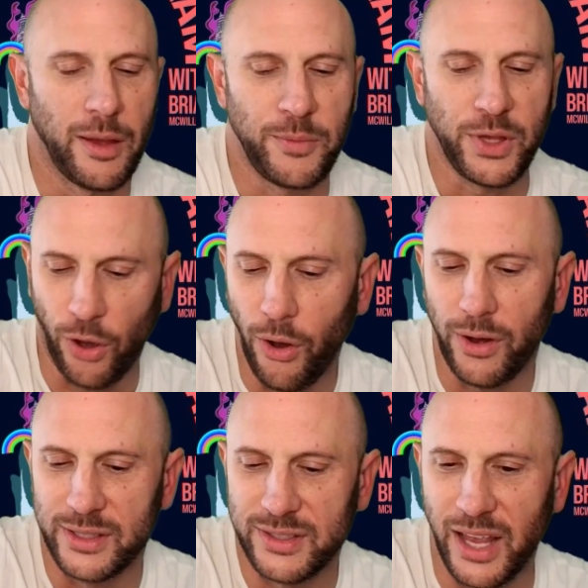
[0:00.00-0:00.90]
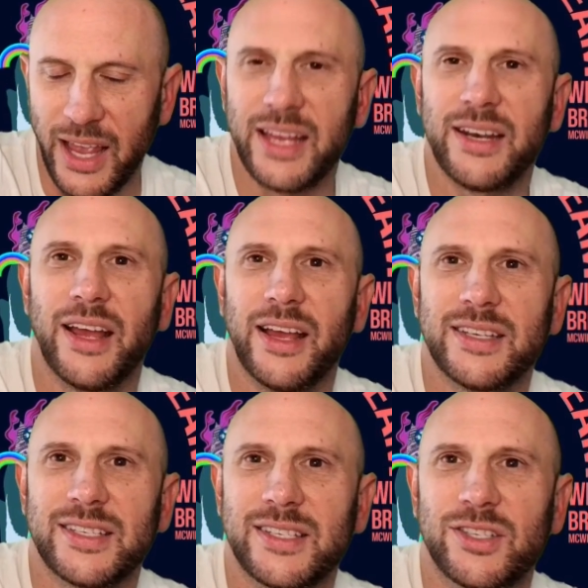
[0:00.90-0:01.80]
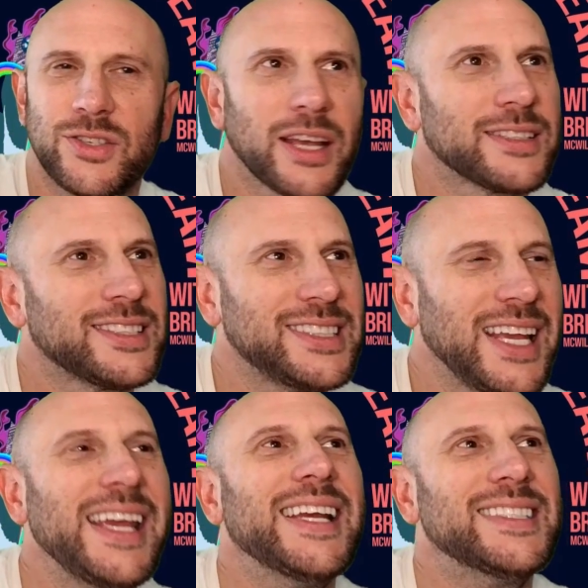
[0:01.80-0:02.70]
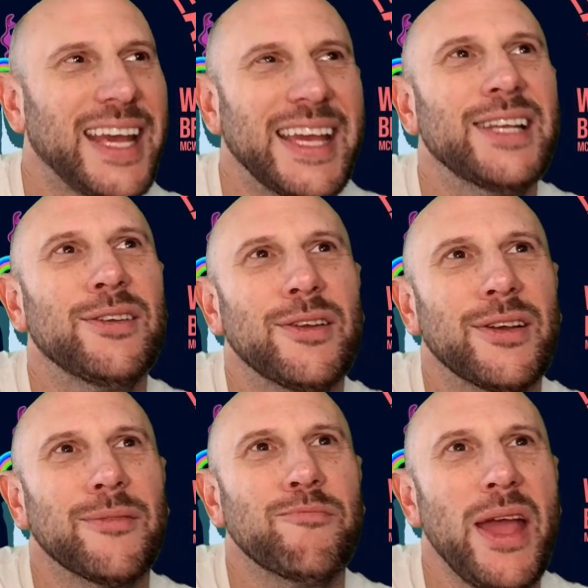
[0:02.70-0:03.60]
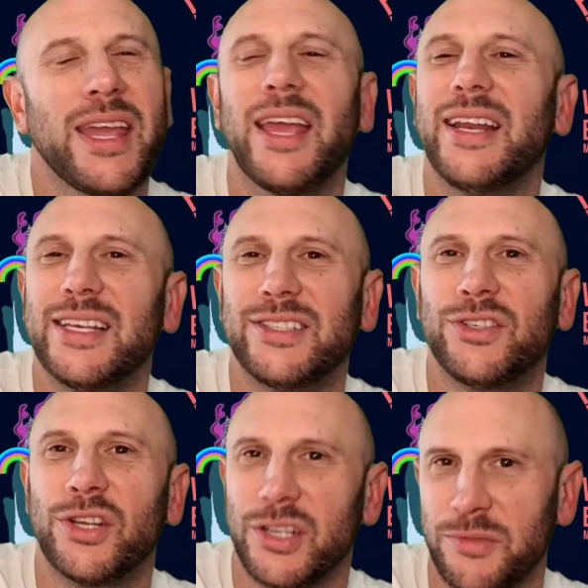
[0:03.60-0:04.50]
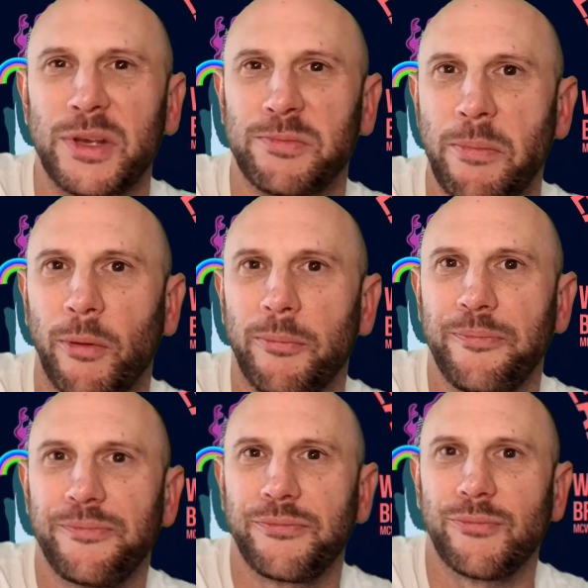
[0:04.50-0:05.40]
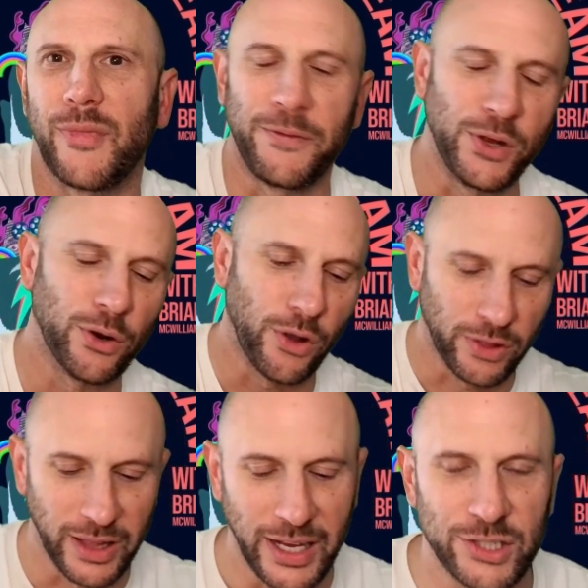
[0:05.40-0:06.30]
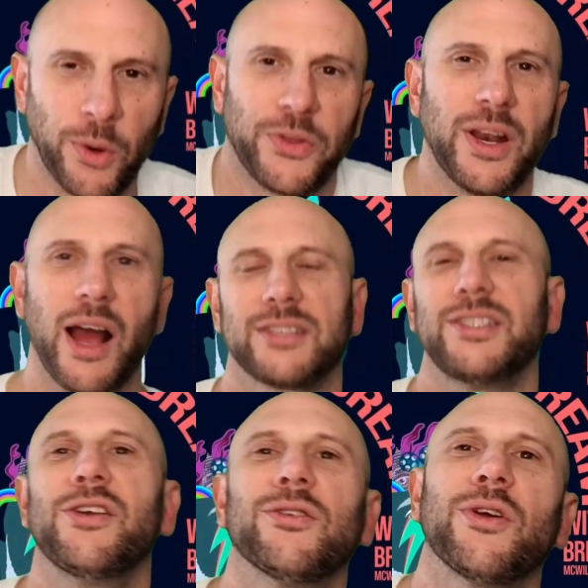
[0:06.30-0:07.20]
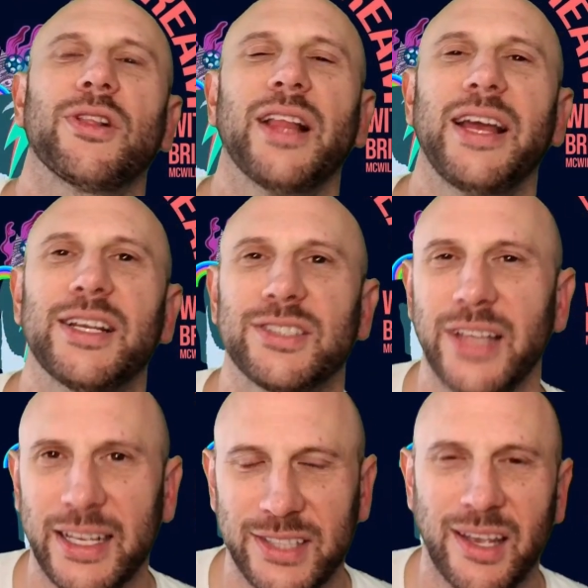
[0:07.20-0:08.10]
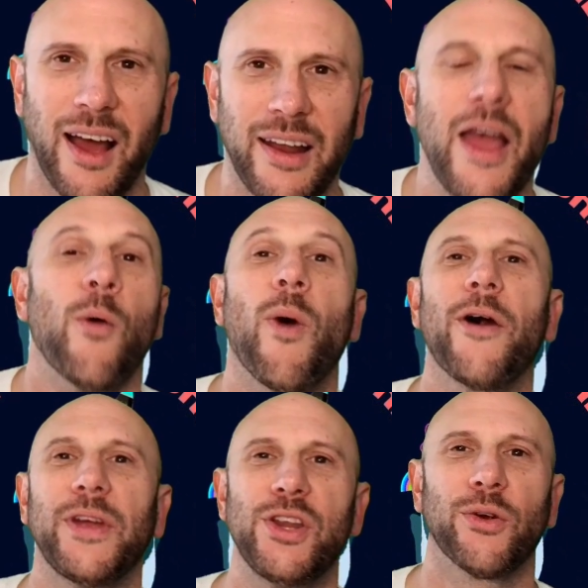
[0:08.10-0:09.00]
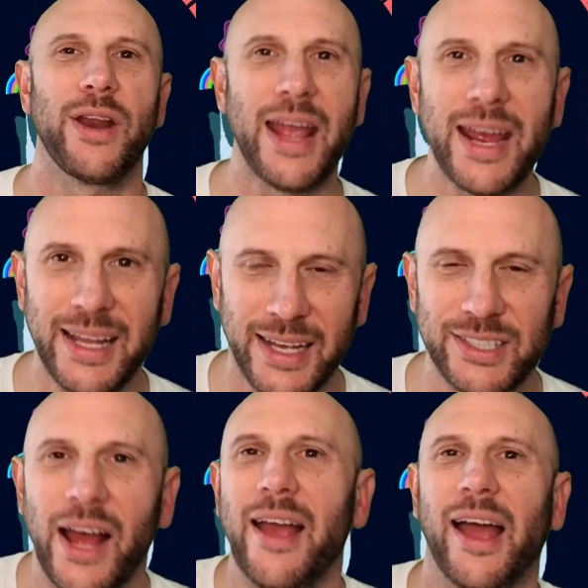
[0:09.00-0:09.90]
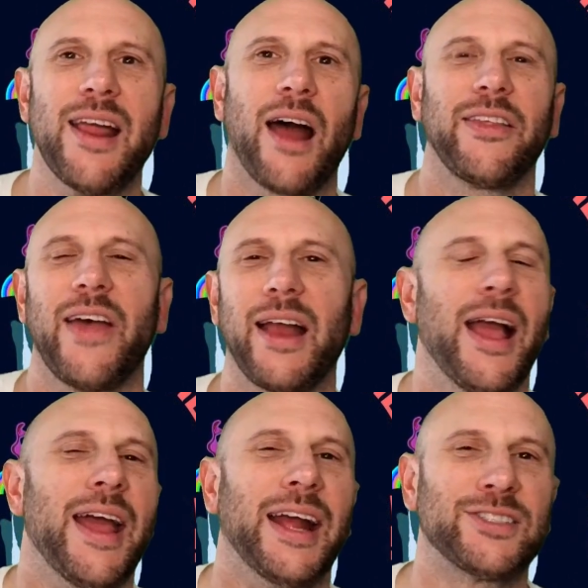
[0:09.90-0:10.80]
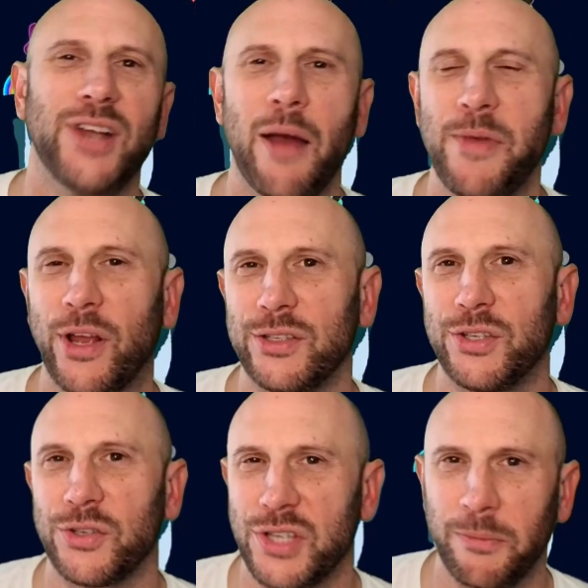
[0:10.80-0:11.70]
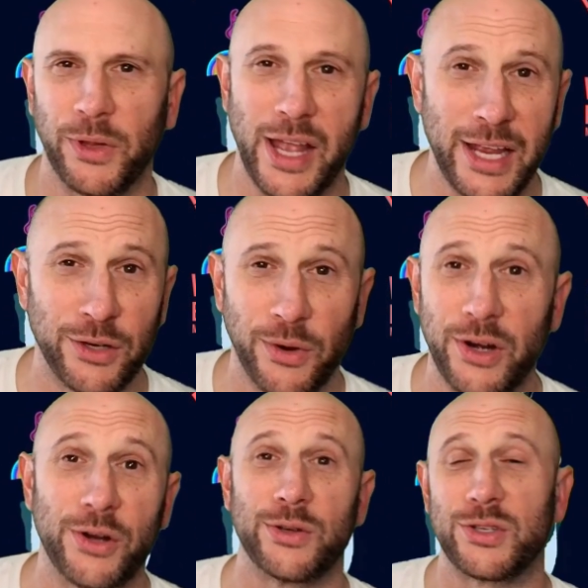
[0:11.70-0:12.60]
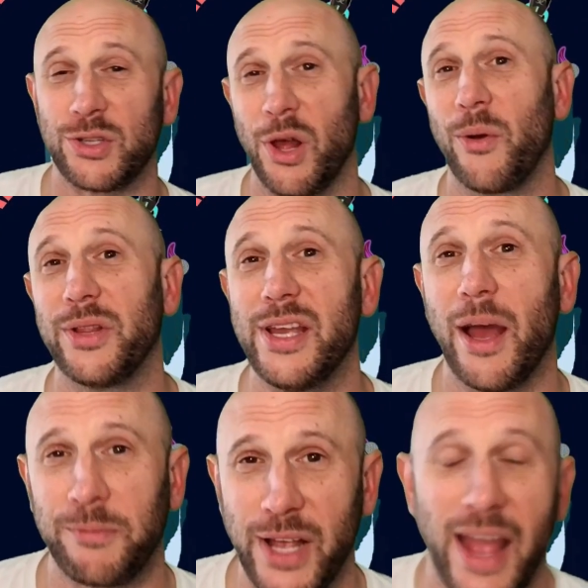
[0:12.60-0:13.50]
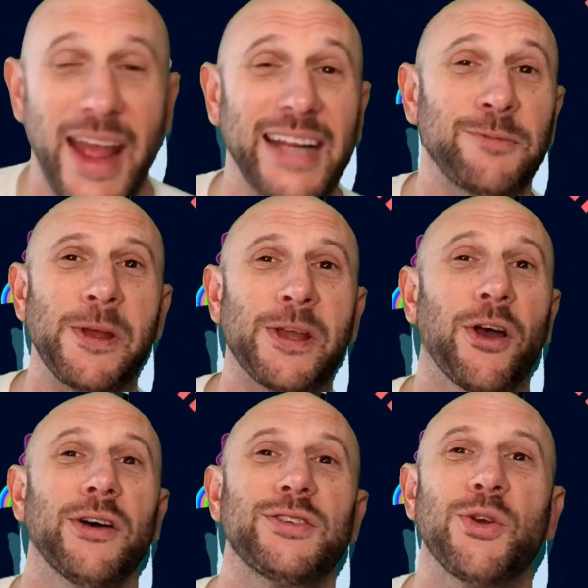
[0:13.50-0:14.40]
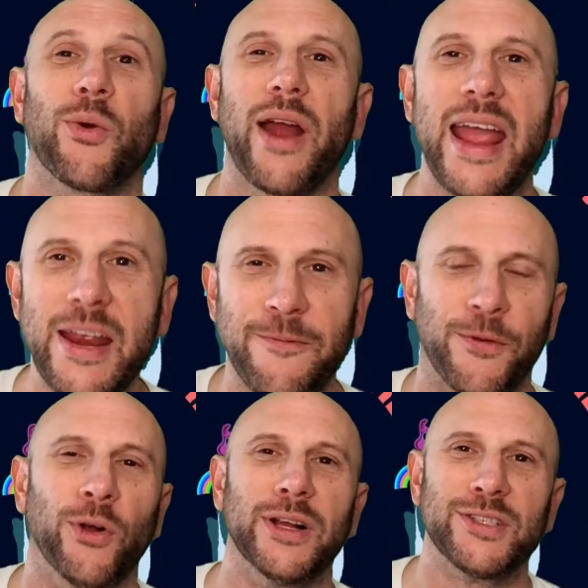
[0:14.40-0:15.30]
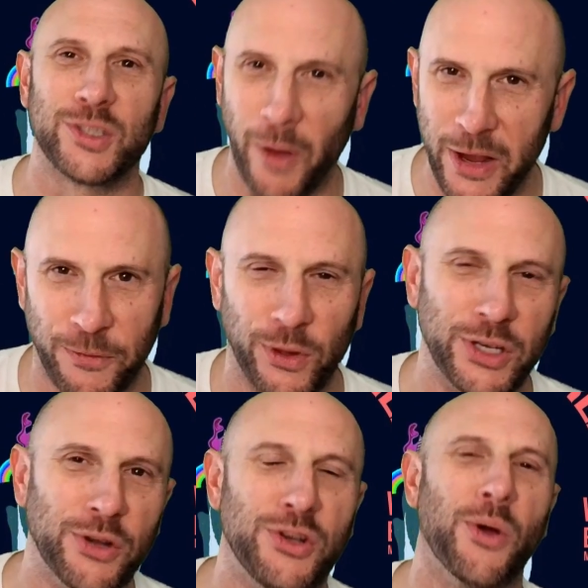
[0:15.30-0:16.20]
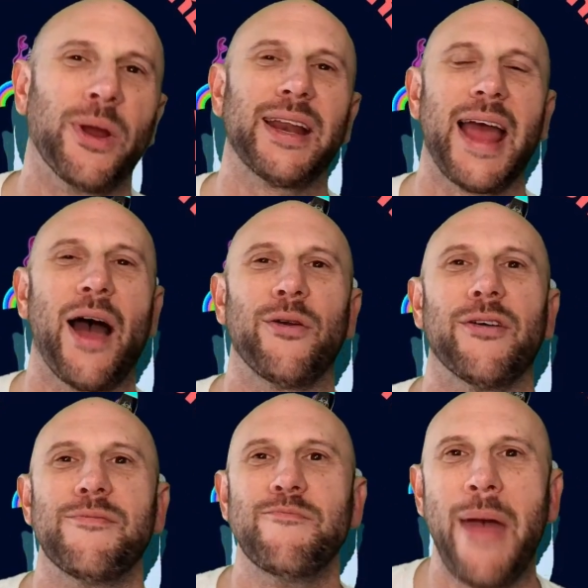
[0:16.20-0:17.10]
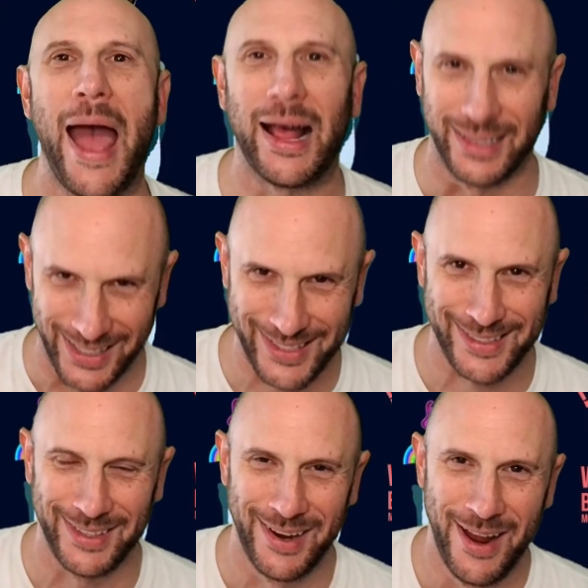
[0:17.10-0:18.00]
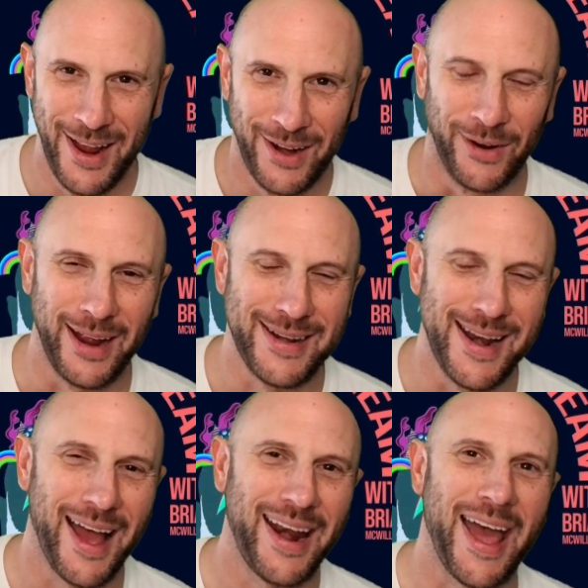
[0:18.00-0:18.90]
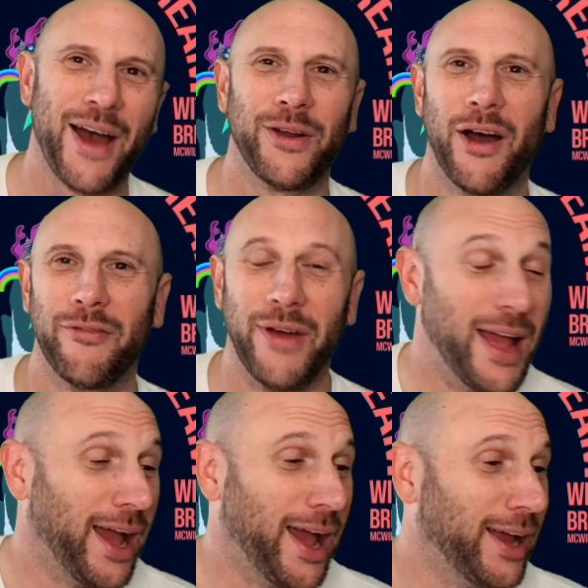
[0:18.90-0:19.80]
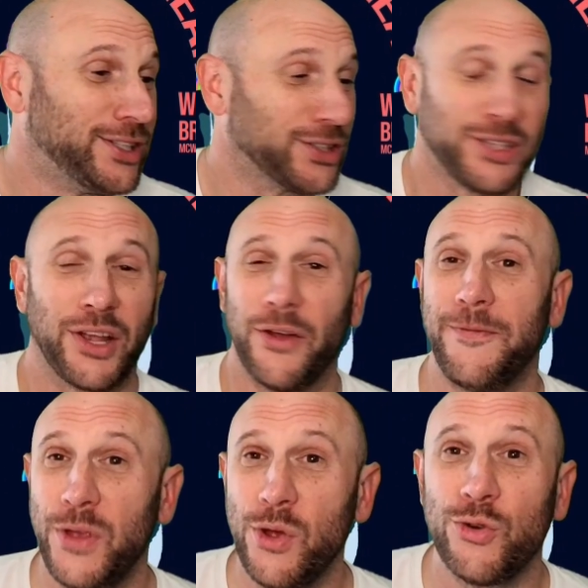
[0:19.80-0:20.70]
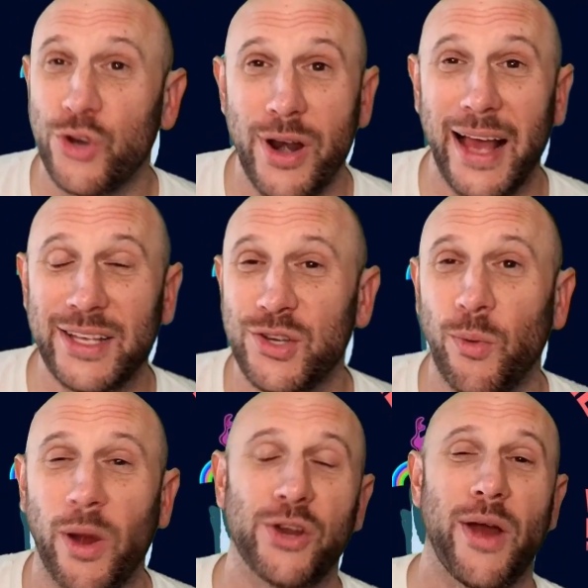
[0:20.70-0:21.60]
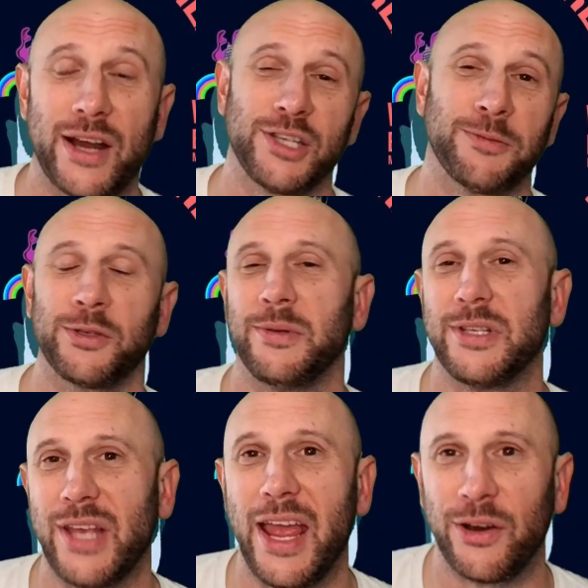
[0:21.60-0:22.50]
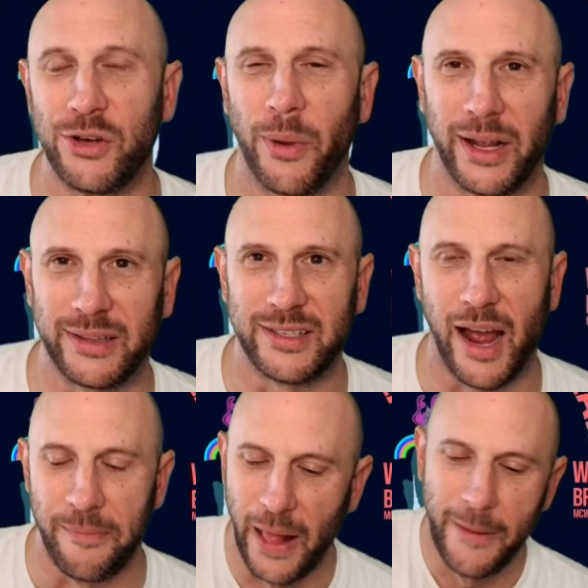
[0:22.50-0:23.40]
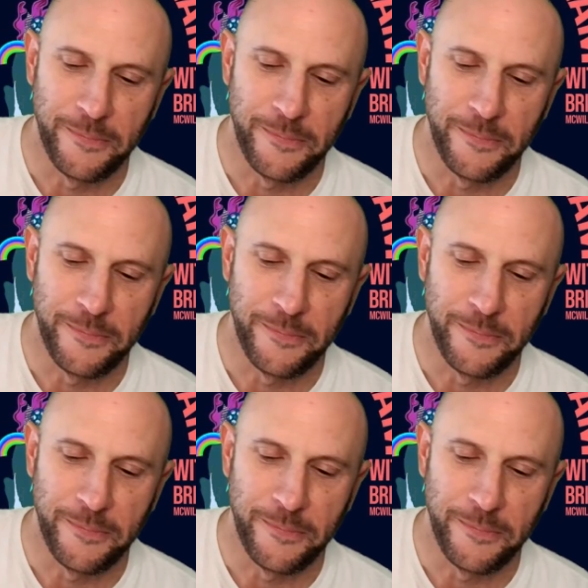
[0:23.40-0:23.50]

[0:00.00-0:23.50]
because it succeeds in making it easy to dismiss people. If you don't know the latest orthodoxy, you don't know the latest lexicon, well, then you're an idiot. And not only that, it's not because you're simply ignorant or you're slow in the uptake. It's because you're hateful and spiteful and you're doing it out of malice, right? Not out of just confusion as to what you're actually supposed to be saying or doing at the time.